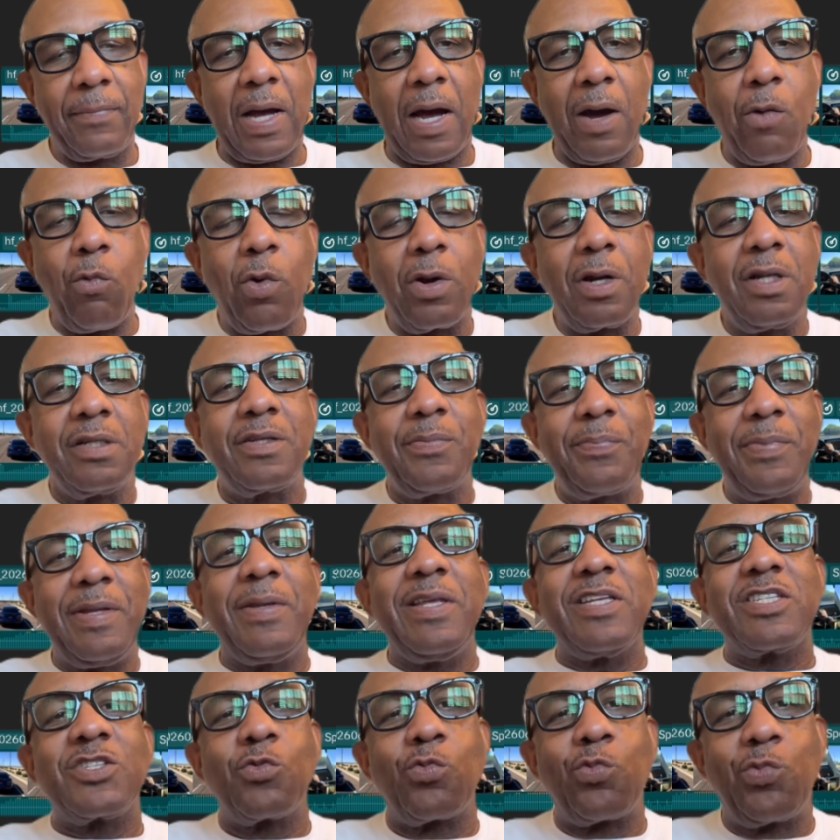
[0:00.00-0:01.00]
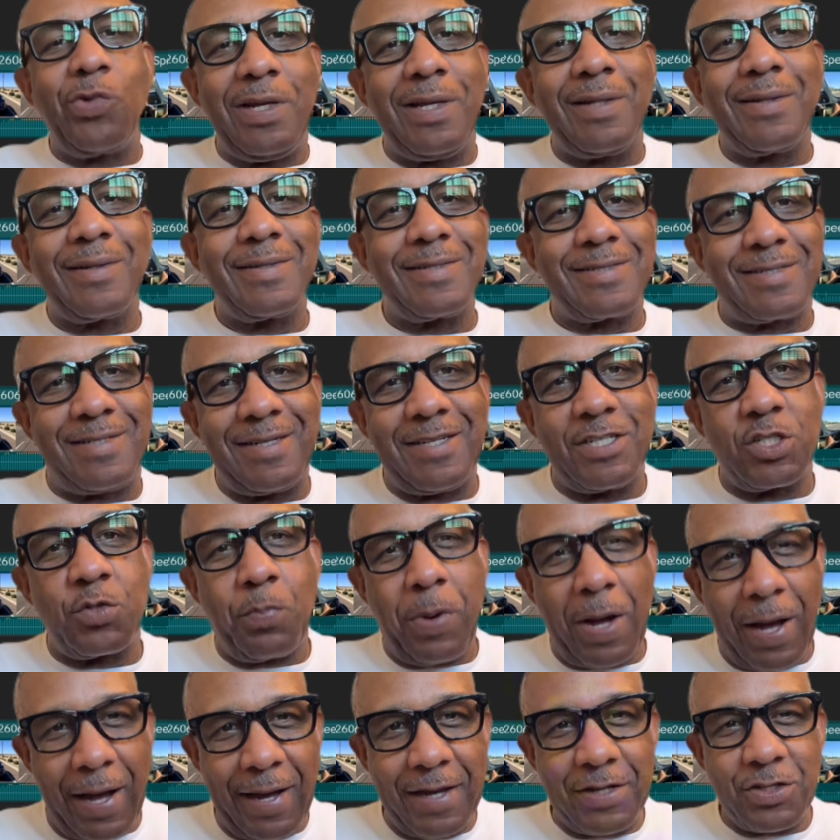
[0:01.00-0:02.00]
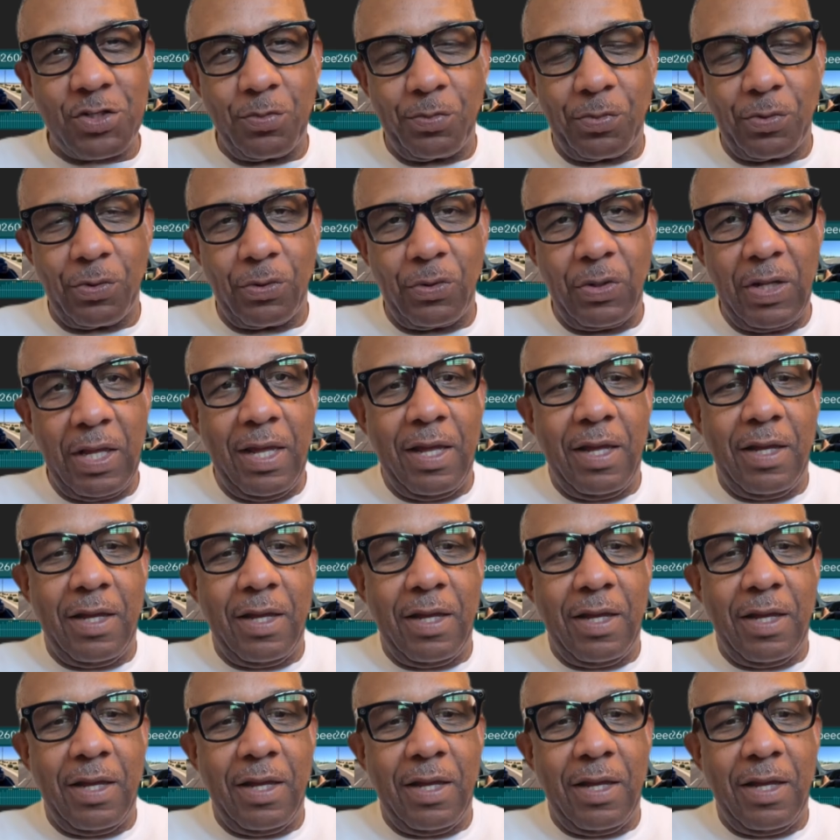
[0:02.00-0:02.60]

I want it to be as realistic as possible.